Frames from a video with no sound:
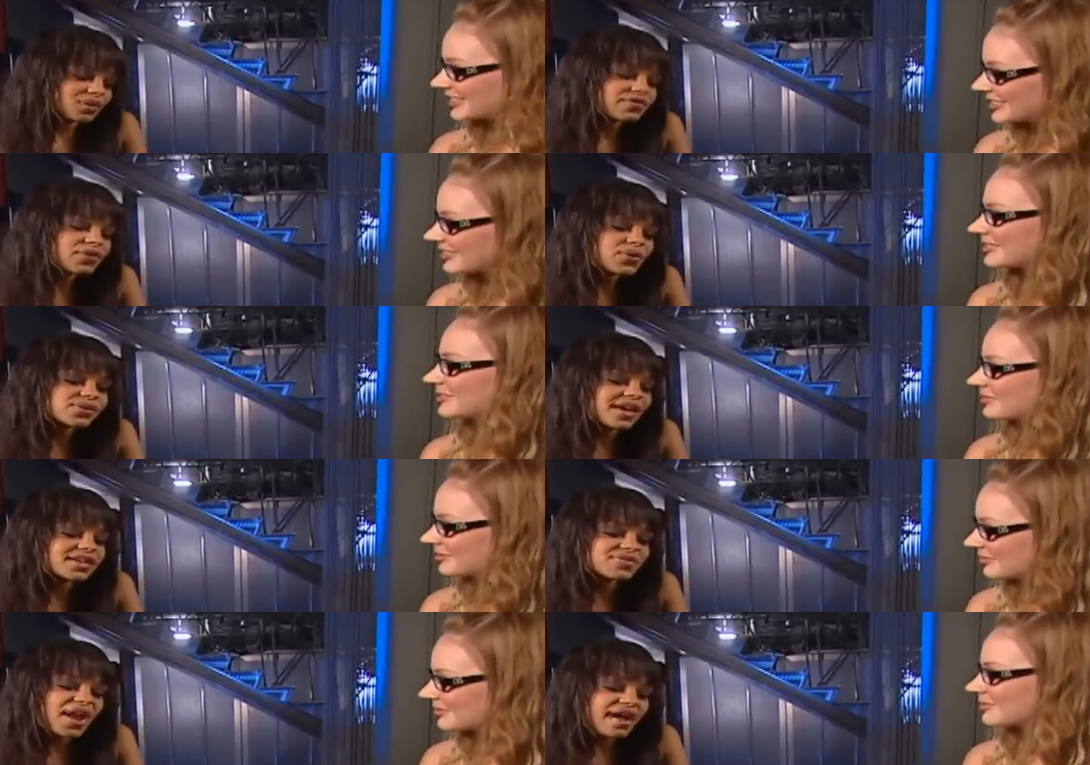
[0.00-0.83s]
Speaker 1: I've known those
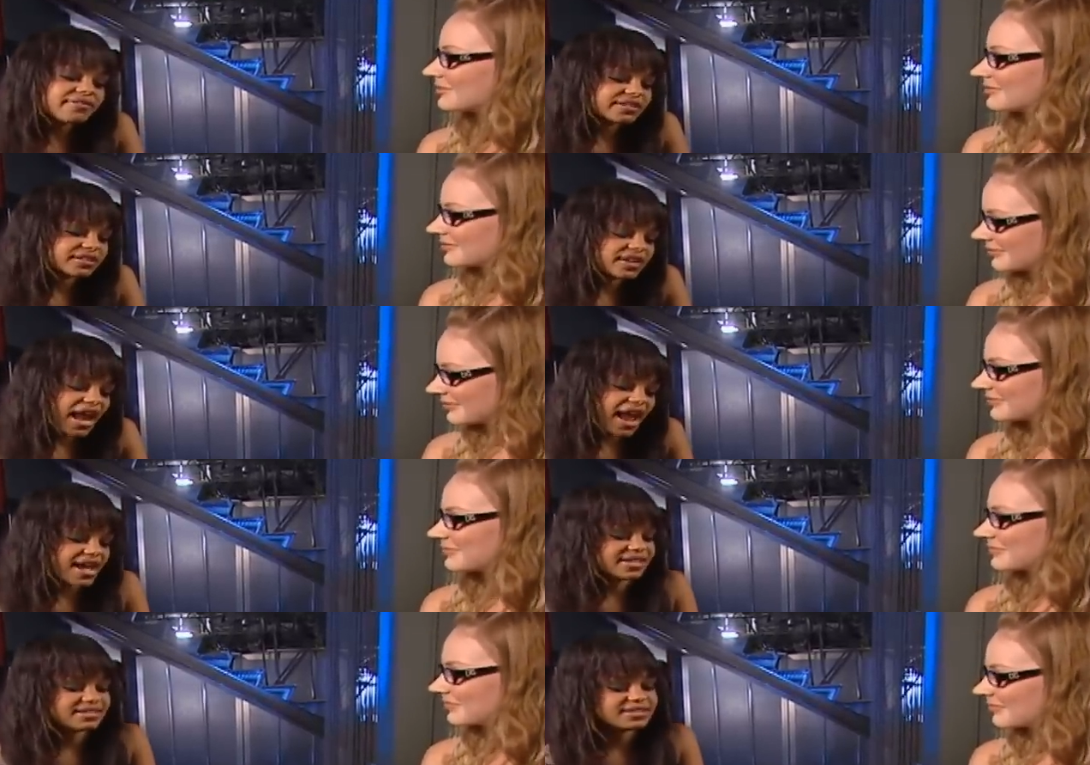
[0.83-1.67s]
guys forever,
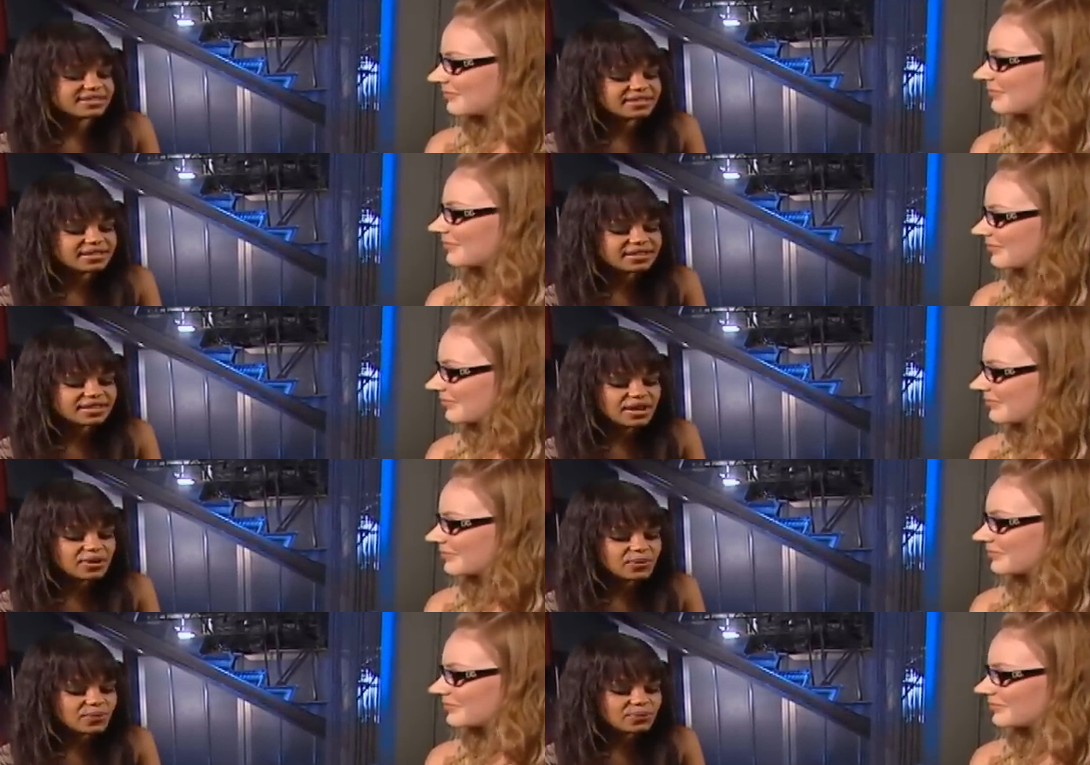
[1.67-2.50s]
and
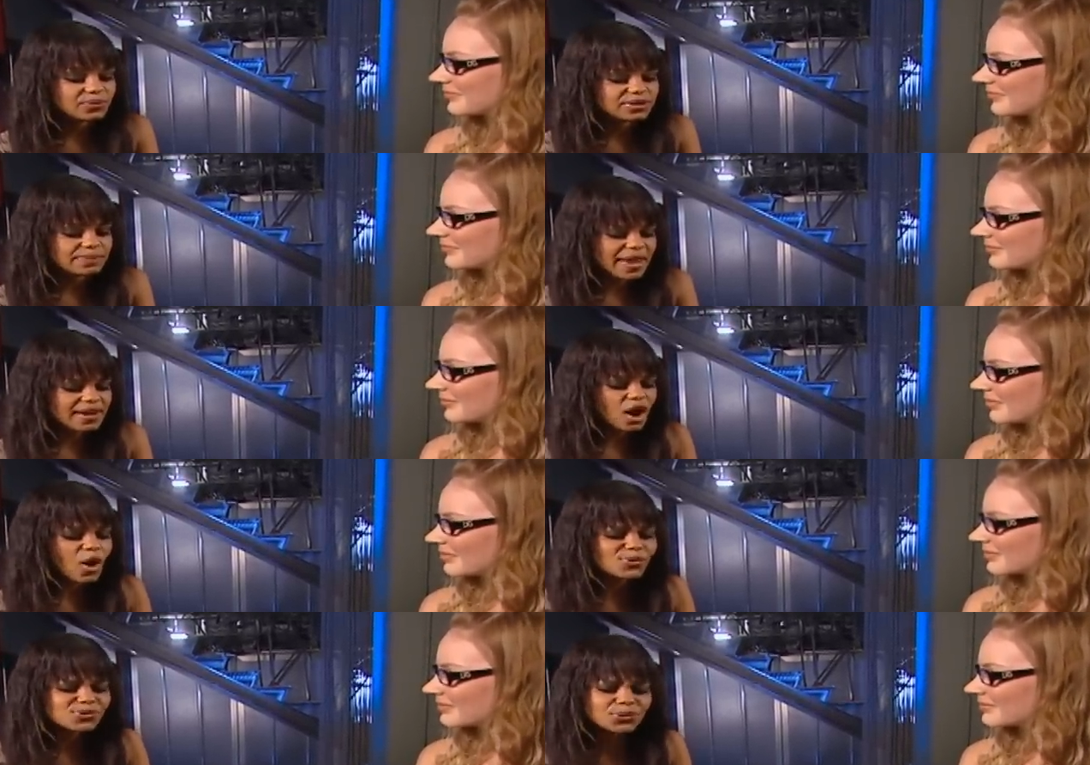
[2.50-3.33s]
they were the band I
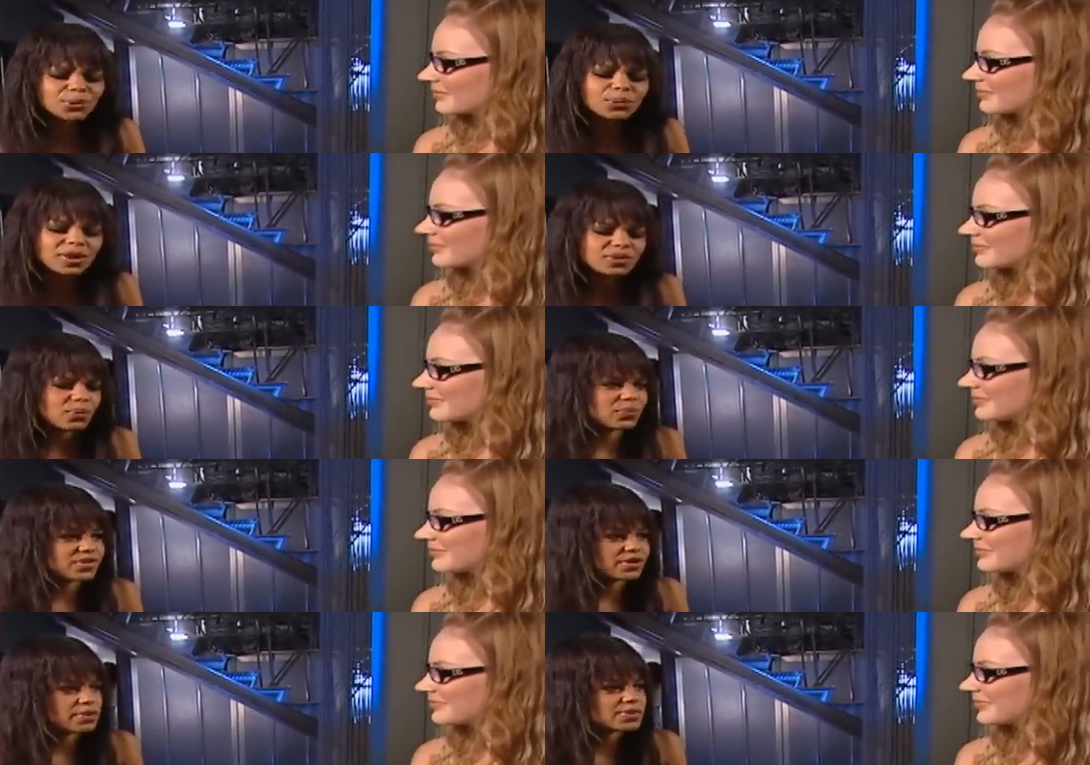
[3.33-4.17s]
always toured with when
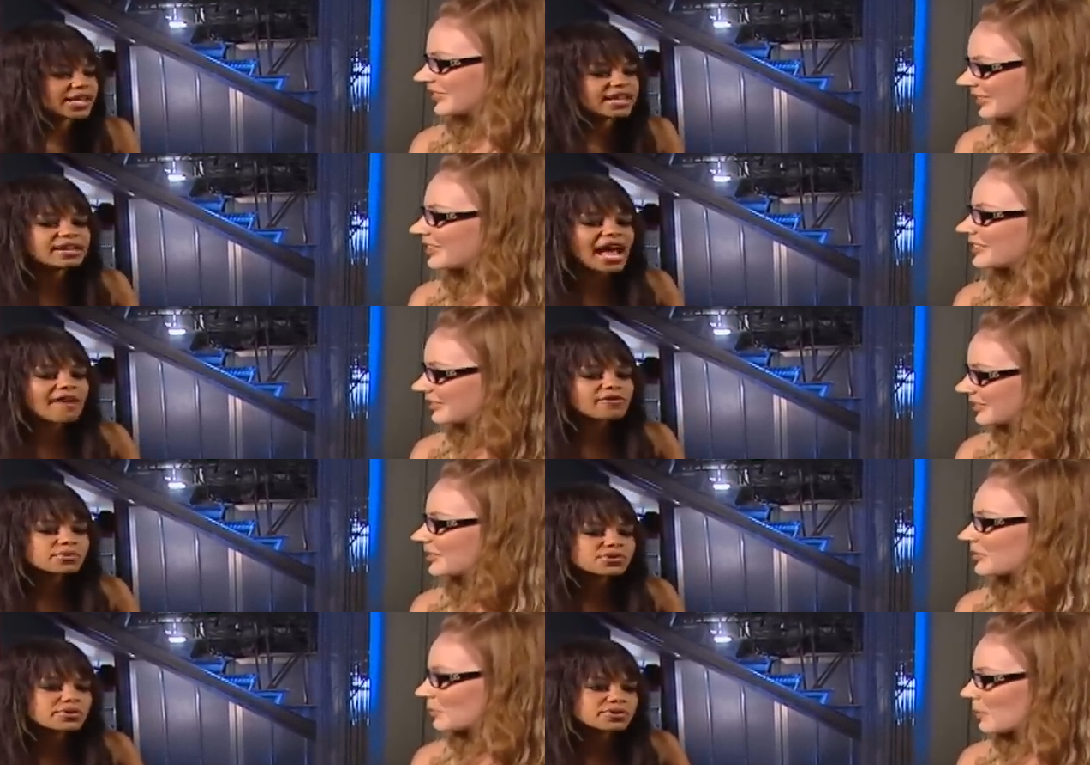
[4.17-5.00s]
we started. It was like
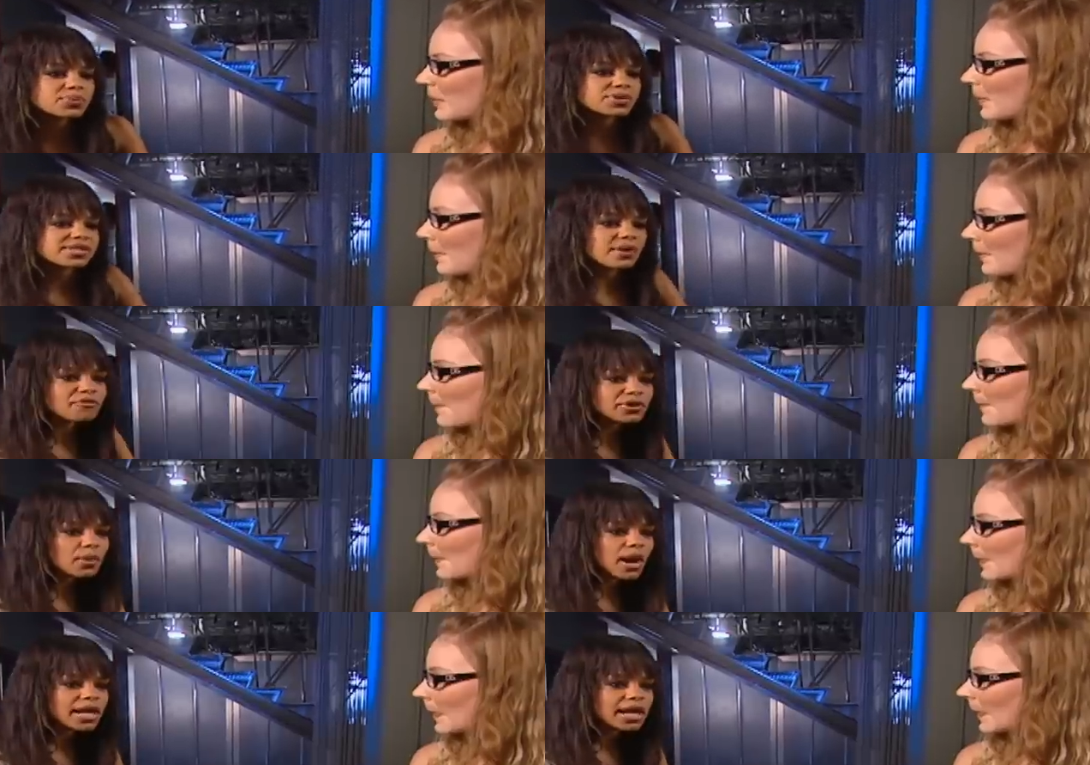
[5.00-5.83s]
Avril was always with Sum
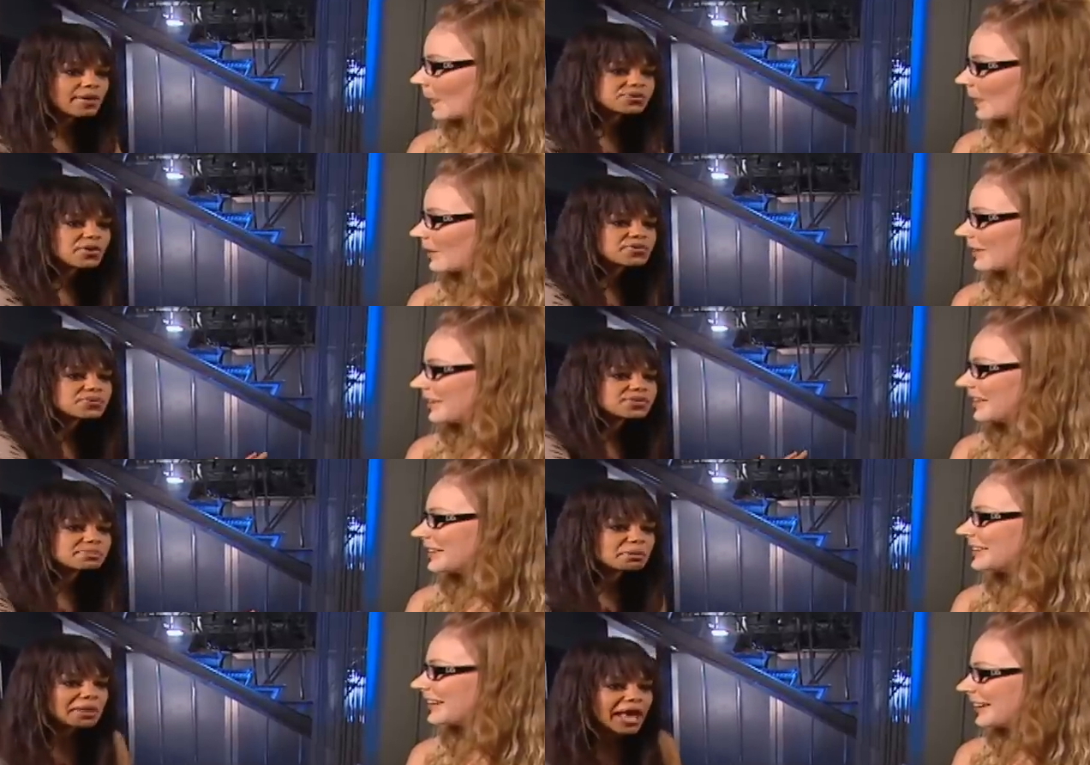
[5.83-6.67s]
41, and I was always with
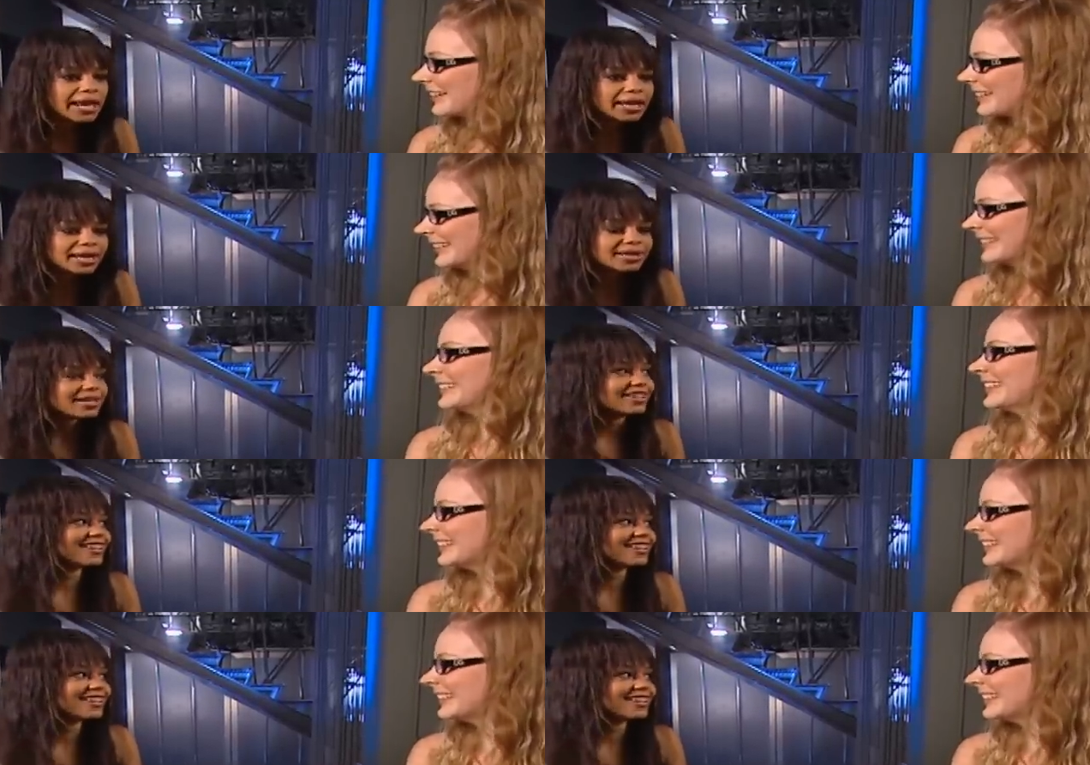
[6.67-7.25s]
Simple yeah. Plan.